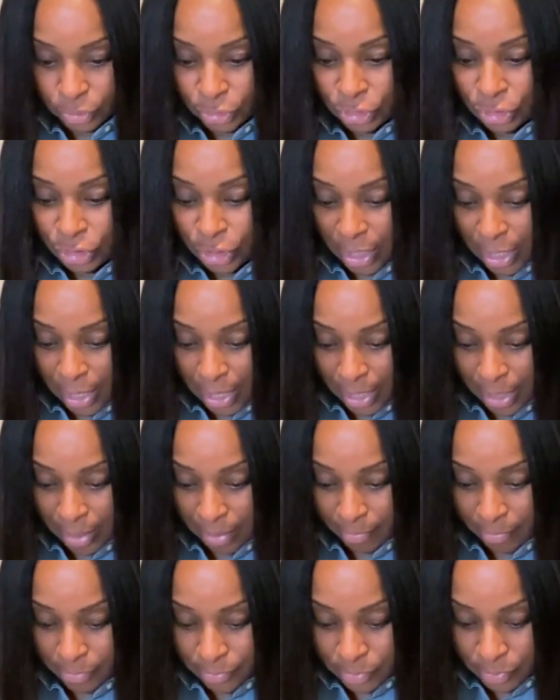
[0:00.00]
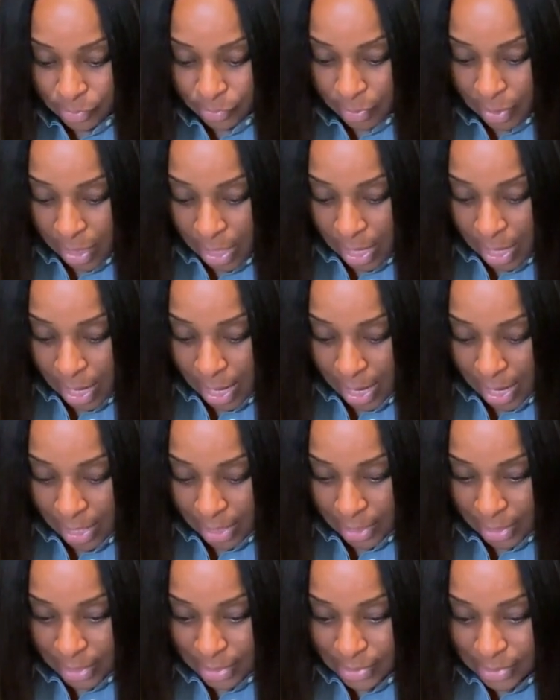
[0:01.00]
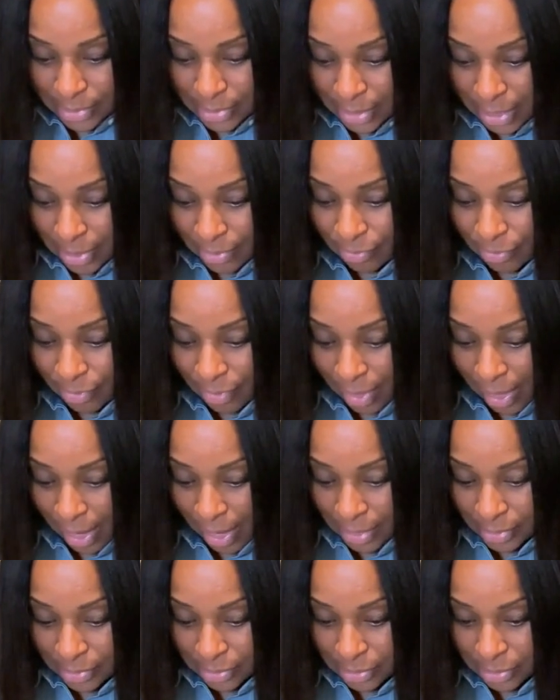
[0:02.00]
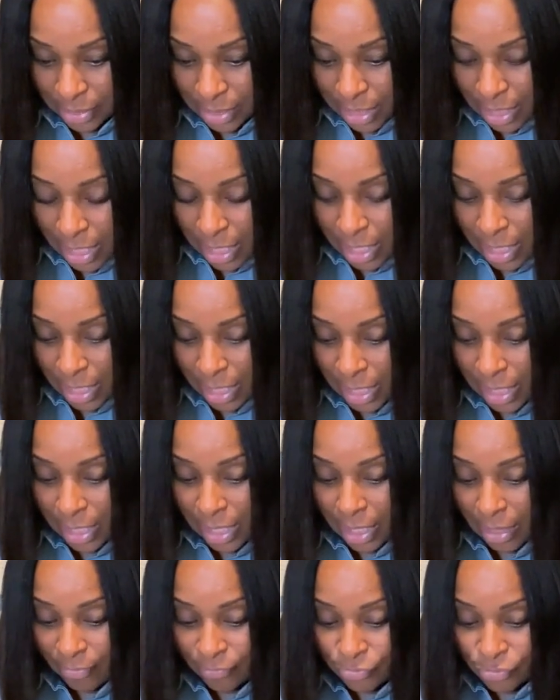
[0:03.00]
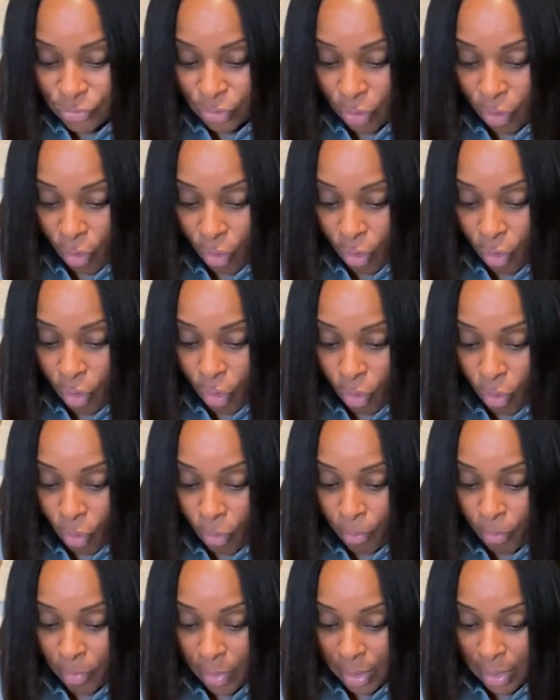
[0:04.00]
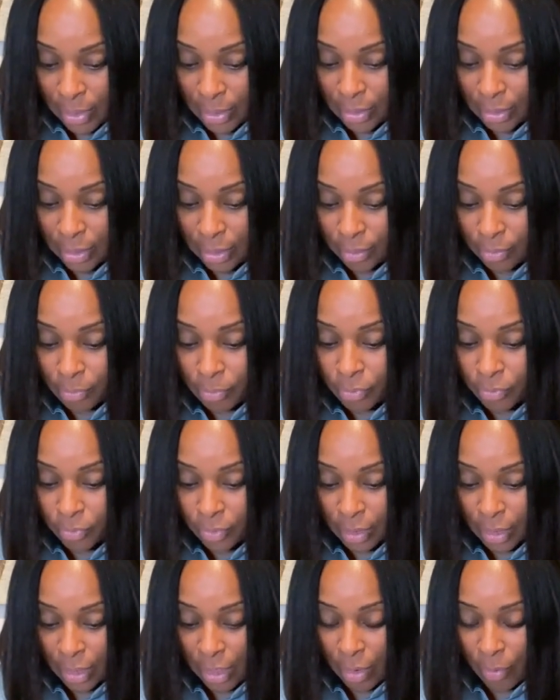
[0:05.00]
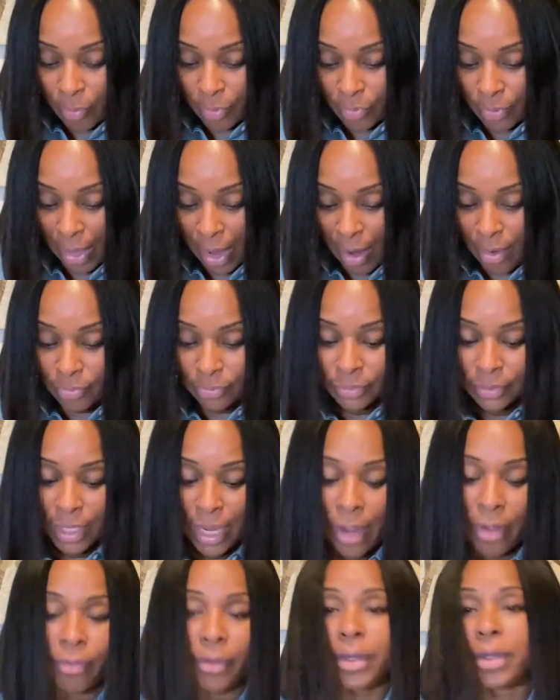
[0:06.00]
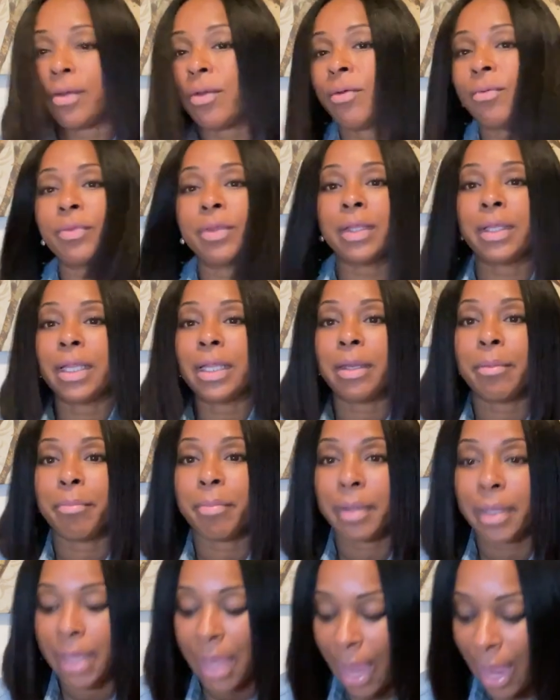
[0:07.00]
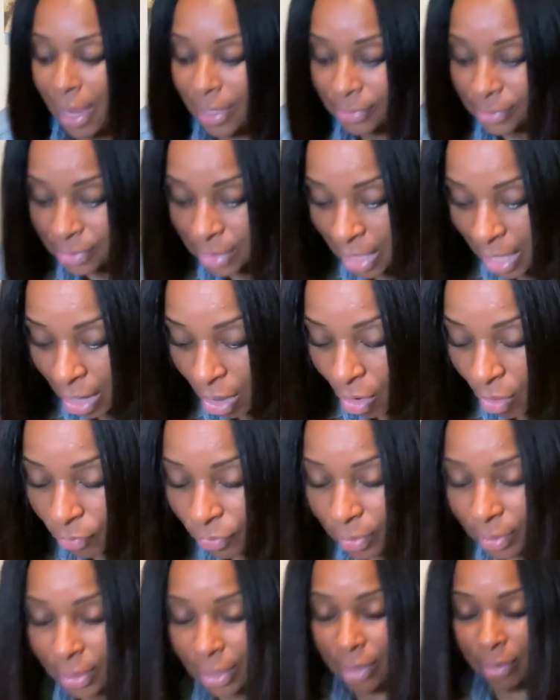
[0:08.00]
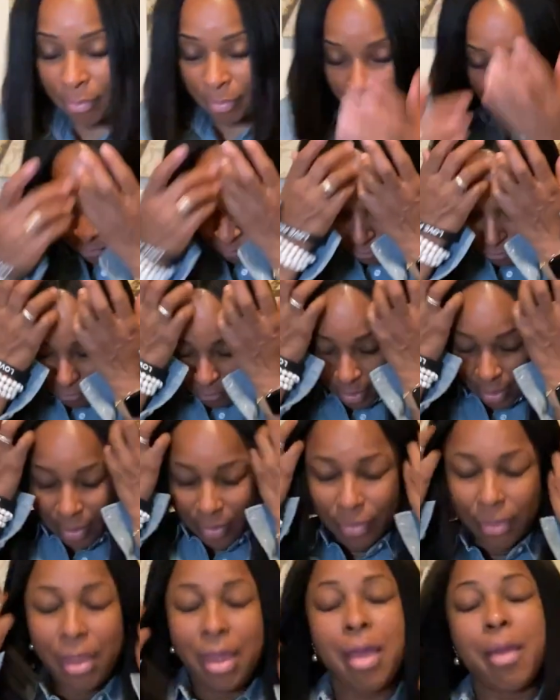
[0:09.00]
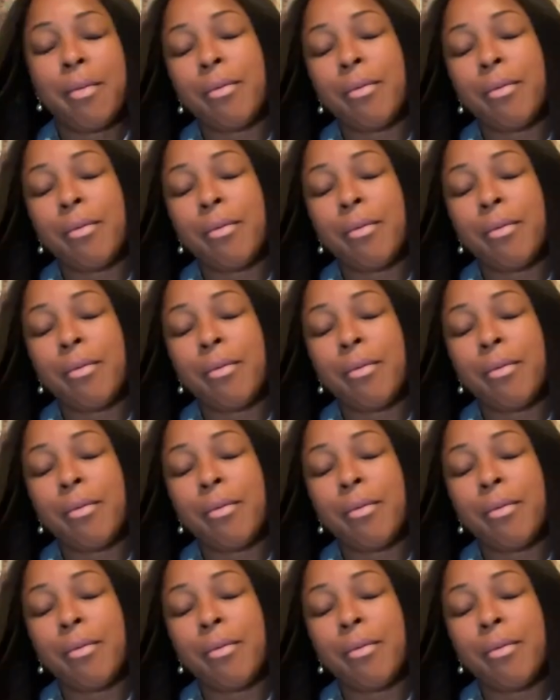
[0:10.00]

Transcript: James and he said that he gives to all men liberally and without doubting only let it be asked only let it be in faith